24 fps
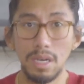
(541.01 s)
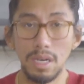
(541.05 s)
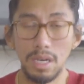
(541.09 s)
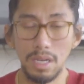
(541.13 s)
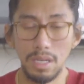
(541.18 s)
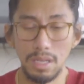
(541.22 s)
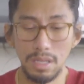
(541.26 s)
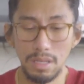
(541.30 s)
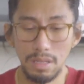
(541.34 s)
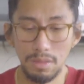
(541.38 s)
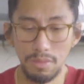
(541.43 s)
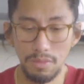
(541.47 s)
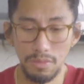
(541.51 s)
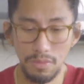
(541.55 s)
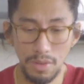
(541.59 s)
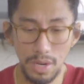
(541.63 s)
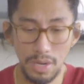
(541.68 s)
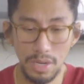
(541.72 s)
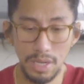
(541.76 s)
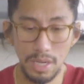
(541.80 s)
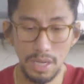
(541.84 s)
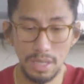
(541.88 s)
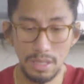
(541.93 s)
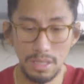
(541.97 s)
and
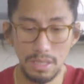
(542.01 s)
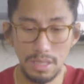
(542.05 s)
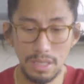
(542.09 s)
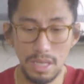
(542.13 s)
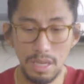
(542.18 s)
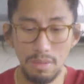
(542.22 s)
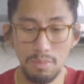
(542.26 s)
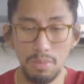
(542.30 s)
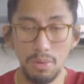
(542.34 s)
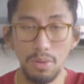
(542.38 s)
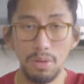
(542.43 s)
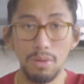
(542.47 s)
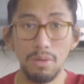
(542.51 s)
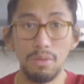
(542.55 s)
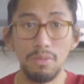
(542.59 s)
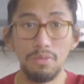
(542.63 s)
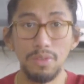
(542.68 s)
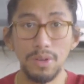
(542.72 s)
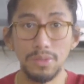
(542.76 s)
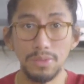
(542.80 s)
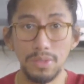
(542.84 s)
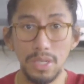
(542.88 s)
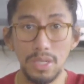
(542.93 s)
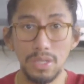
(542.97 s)
very unstable
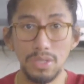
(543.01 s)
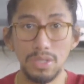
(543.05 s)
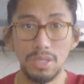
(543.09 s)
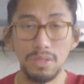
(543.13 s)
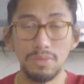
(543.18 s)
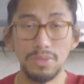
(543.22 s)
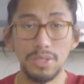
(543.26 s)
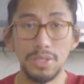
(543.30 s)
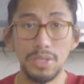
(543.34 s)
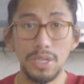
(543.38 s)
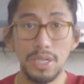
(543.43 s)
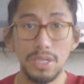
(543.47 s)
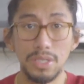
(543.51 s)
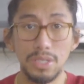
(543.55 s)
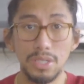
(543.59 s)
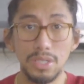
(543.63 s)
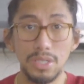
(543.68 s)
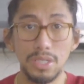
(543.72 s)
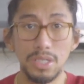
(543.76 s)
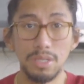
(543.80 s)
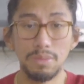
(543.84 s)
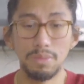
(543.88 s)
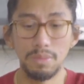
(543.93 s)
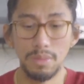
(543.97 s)
foundation of the
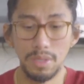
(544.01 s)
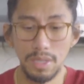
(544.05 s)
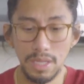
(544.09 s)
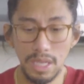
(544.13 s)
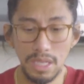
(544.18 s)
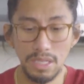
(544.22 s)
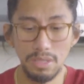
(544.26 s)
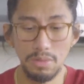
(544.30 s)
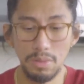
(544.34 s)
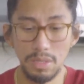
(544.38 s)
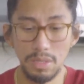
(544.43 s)
relationship. That's